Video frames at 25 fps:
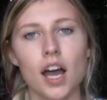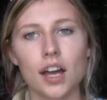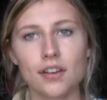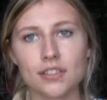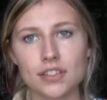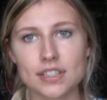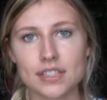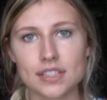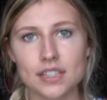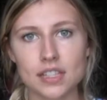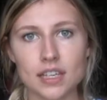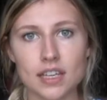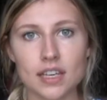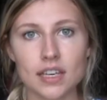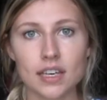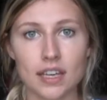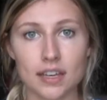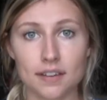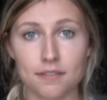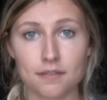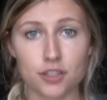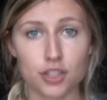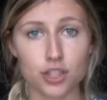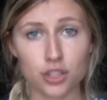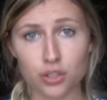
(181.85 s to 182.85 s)
Obviously,
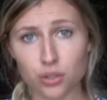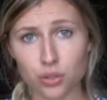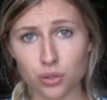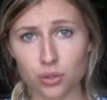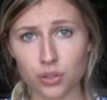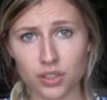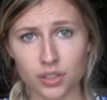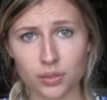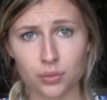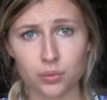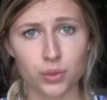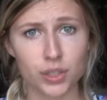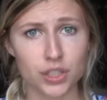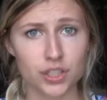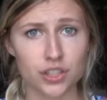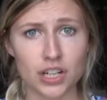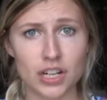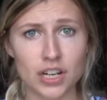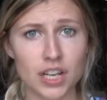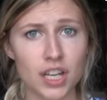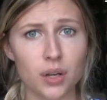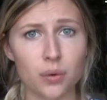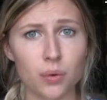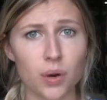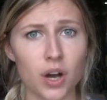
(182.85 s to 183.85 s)
if you were
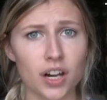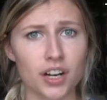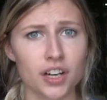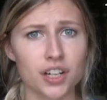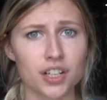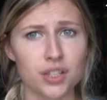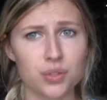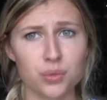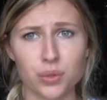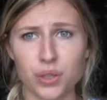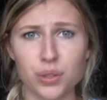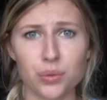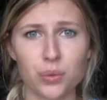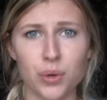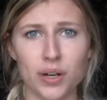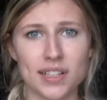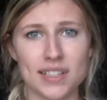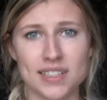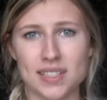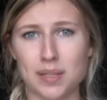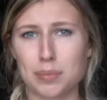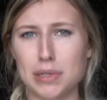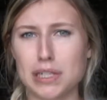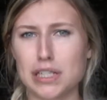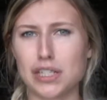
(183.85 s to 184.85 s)
drinking water, you wouldn't want
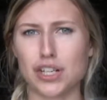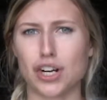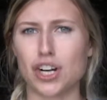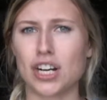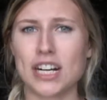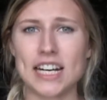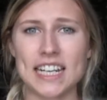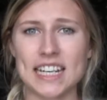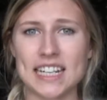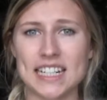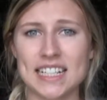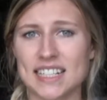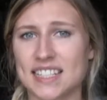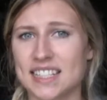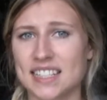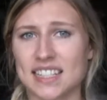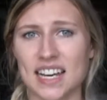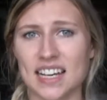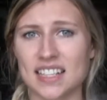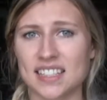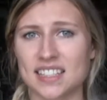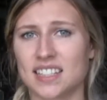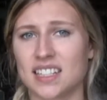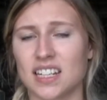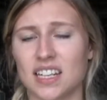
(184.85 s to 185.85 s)
it to be dirty and
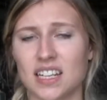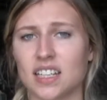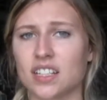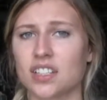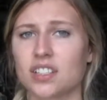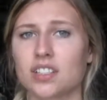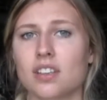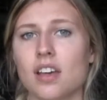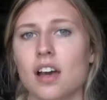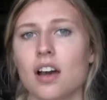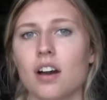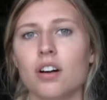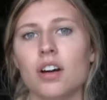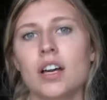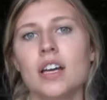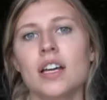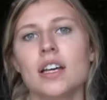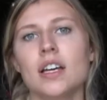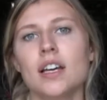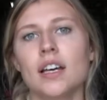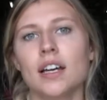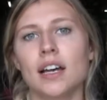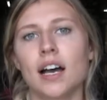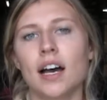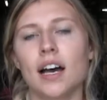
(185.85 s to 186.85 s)
disgusting, so
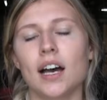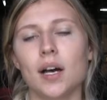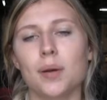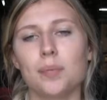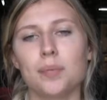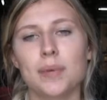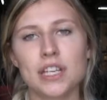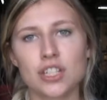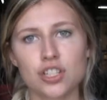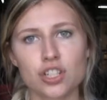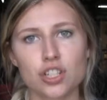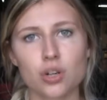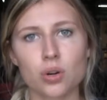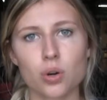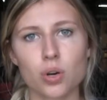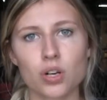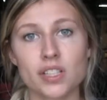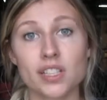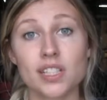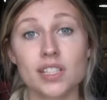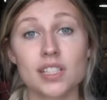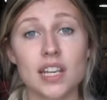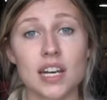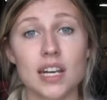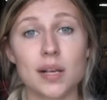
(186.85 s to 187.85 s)
make sure your
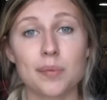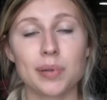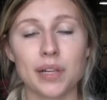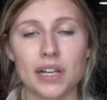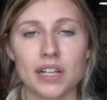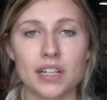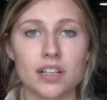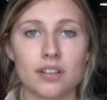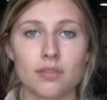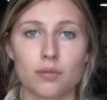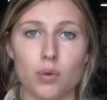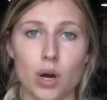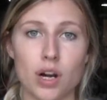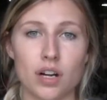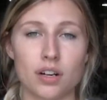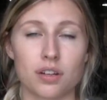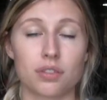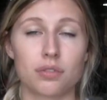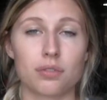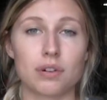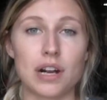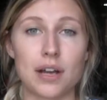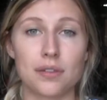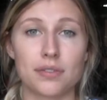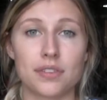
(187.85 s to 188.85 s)
horse is getting plenty of water
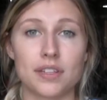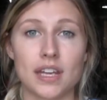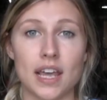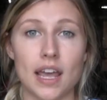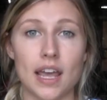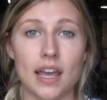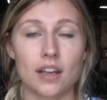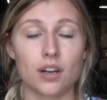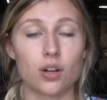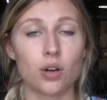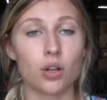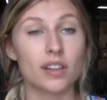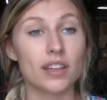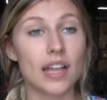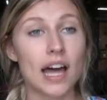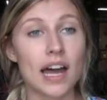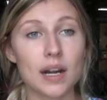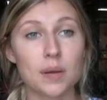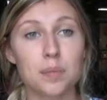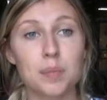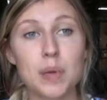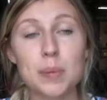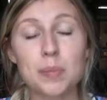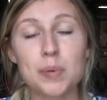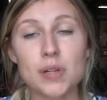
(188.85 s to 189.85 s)
throughout the day. I know a
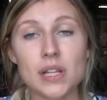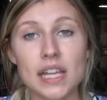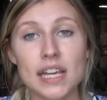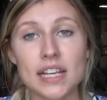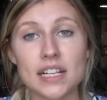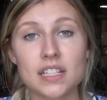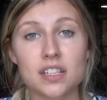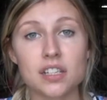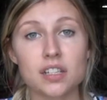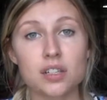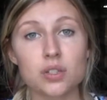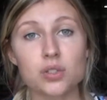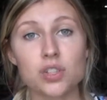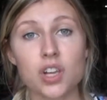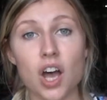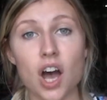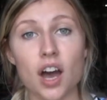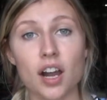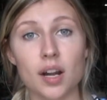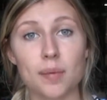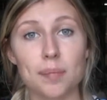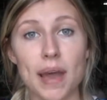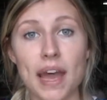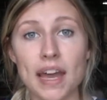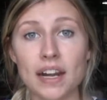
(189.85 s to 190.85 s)
lot of people like to use
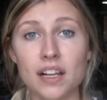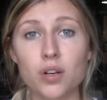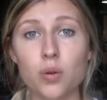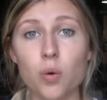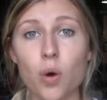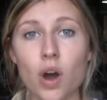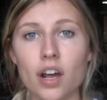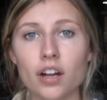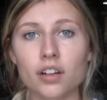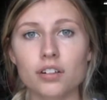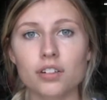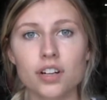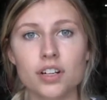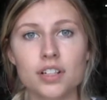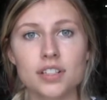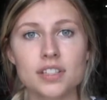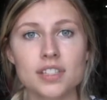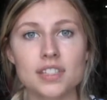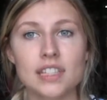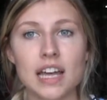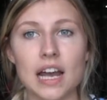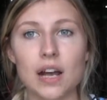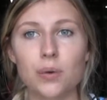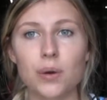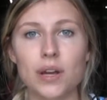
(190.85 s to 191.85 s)
automatic
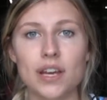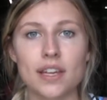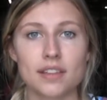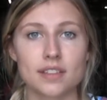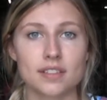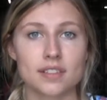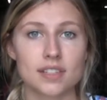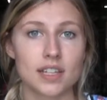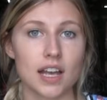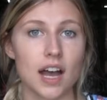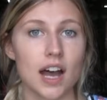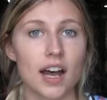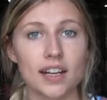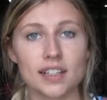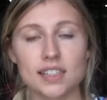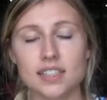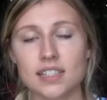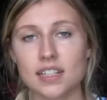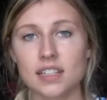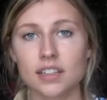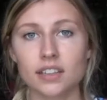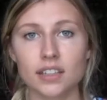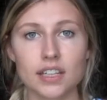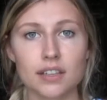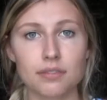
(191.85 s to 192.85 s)
waterers. That way it's
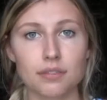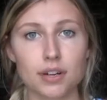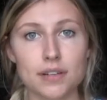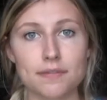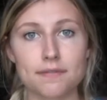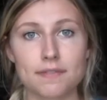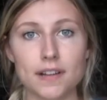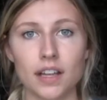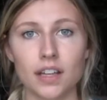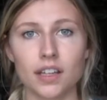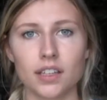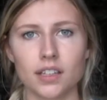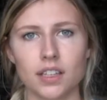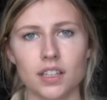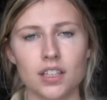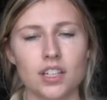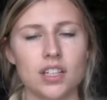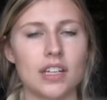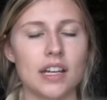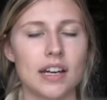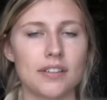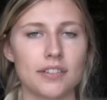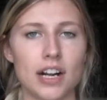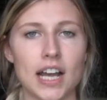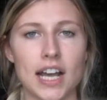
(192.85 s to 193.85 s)
constantly refilling and
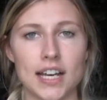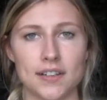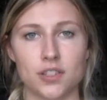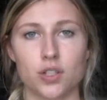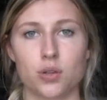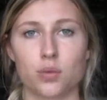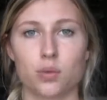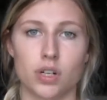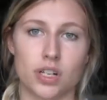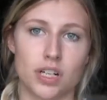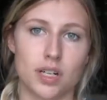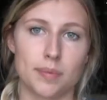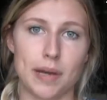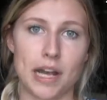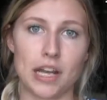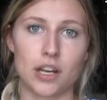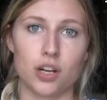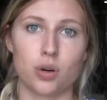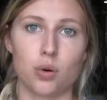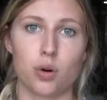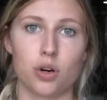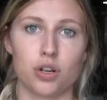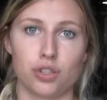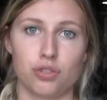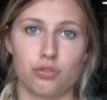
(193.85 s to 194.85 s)
you never have to worry about
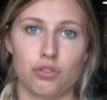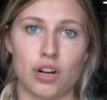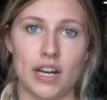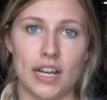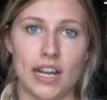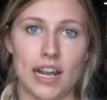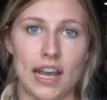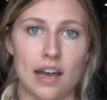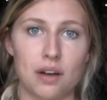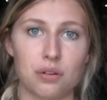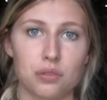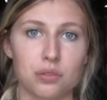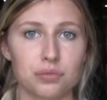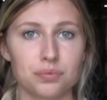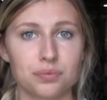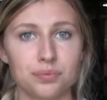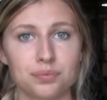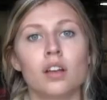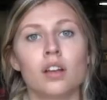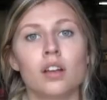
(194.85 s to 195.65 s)
your horse running out.